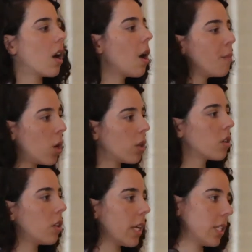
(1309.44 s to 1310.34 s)
I'm not
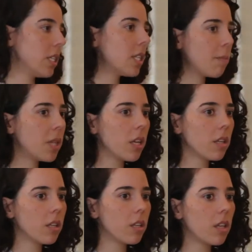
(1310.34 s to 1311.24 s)
collecting something.
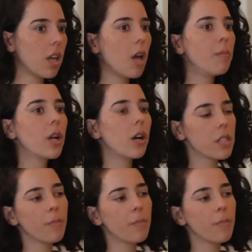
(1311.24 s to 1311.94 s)
And because